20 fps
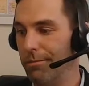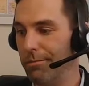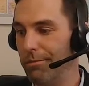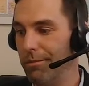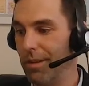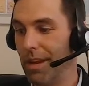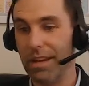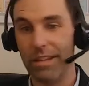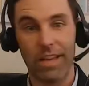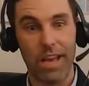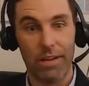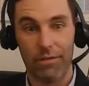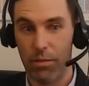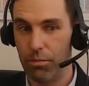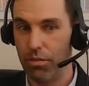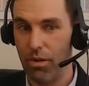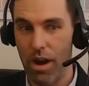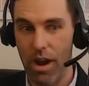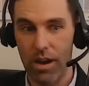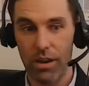you had to have
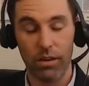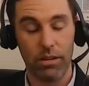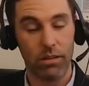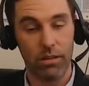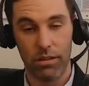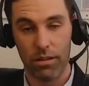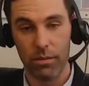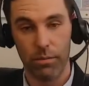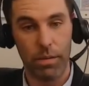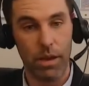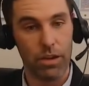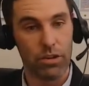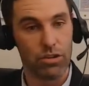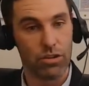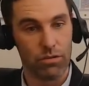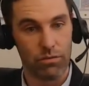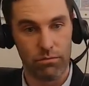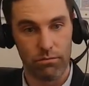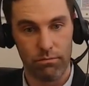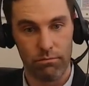the
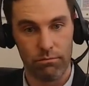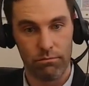patient